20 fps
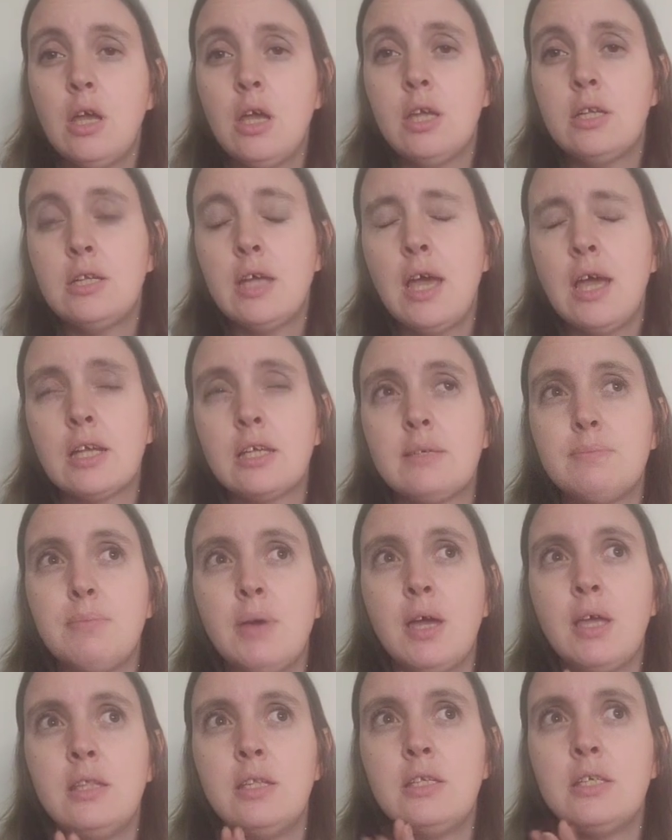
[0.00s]
attacked
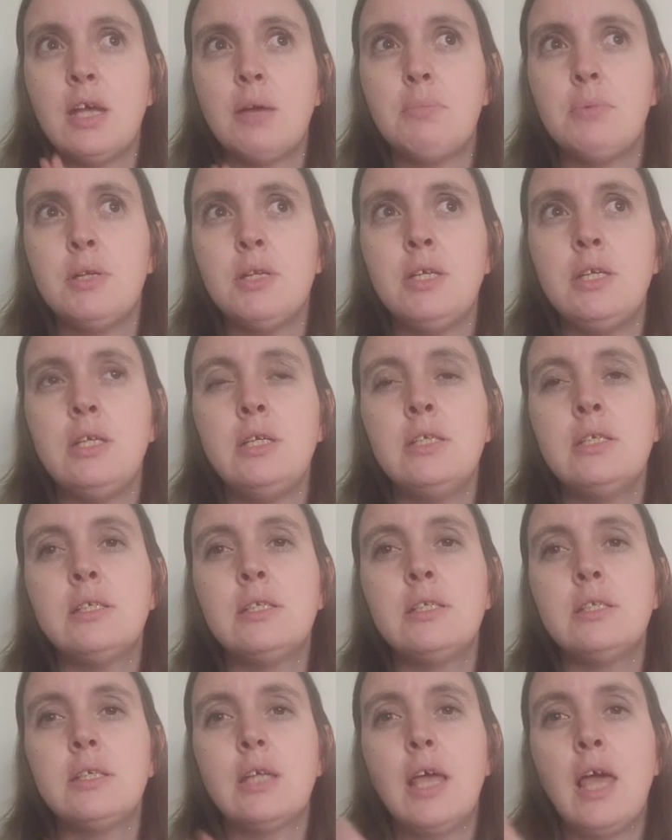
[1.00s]
by the
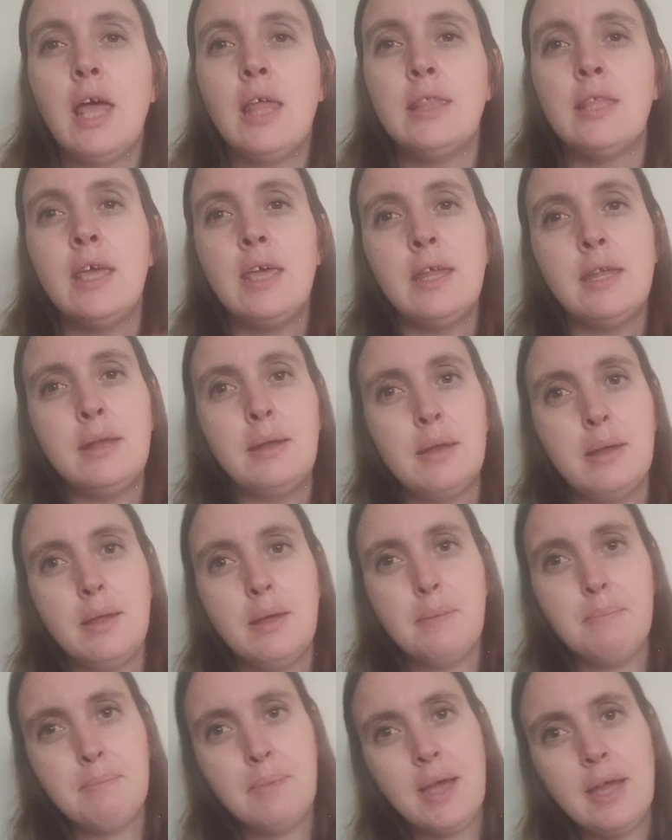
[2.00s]
Japanese, and then
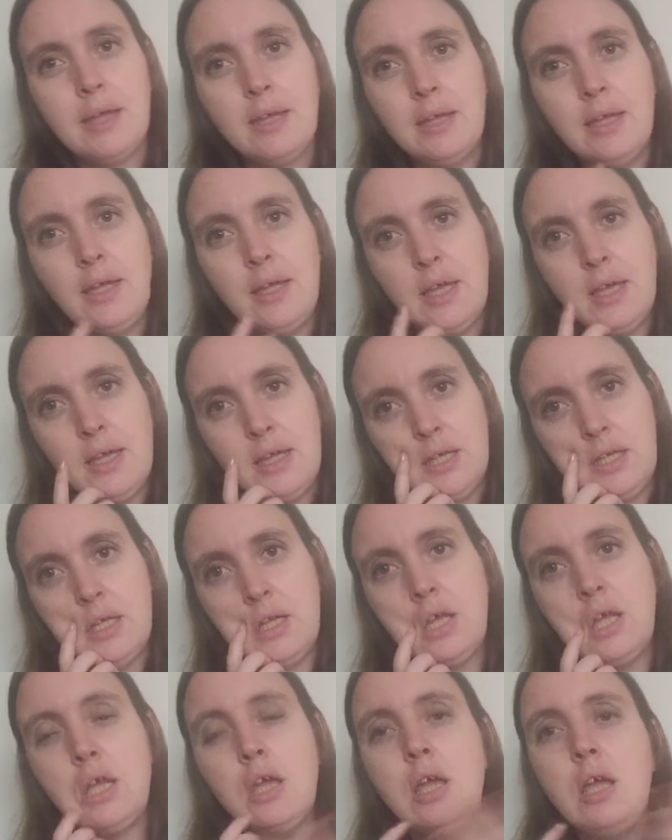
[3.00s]
back
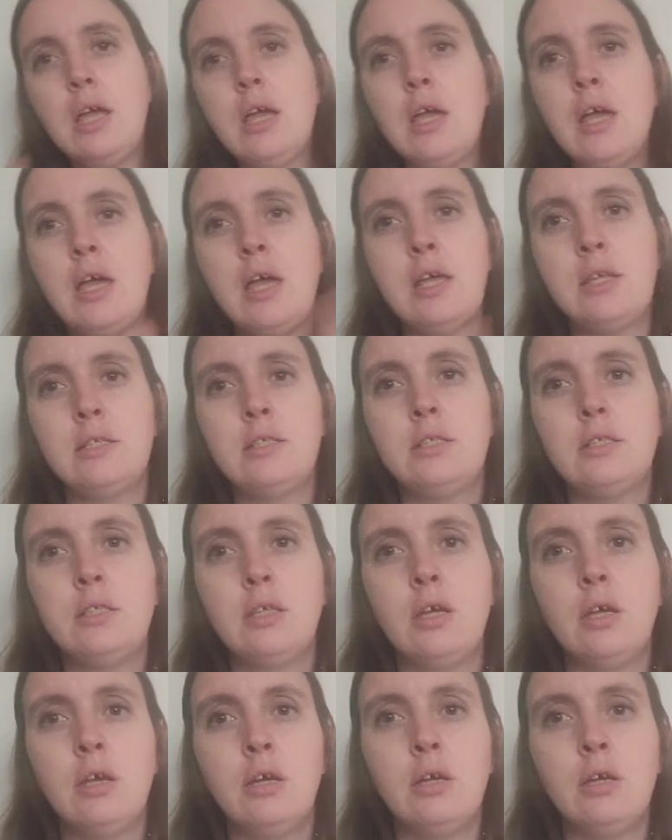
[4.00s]
again as